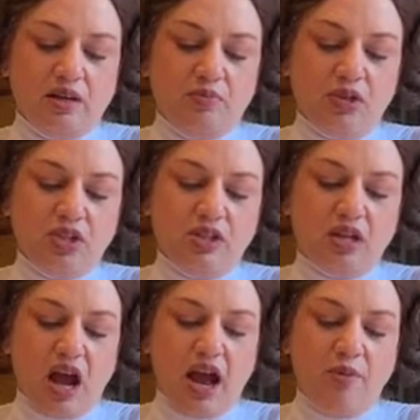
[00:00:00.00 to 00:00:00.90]
But just
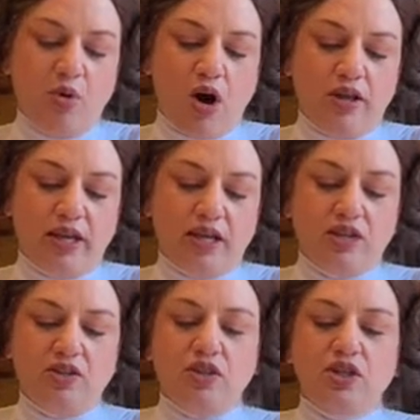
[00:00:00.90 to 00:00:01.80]
eyeball it
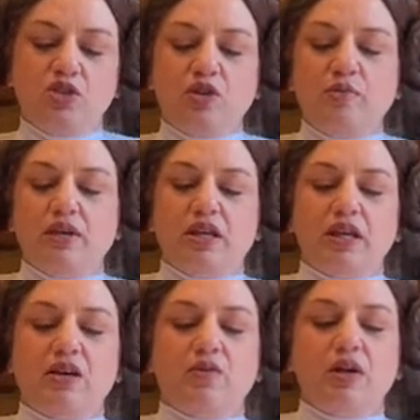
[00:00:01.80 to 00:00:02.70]
because you could trim it
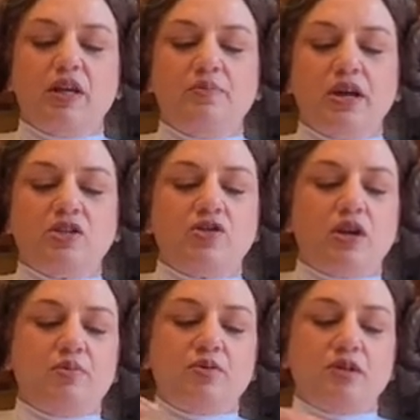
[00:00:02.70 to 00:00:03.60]
later when you measure it
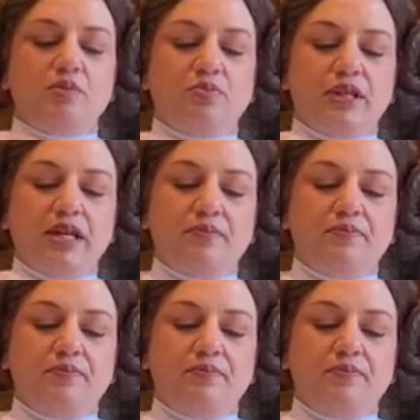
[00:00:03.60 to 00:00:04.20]
up to the plate.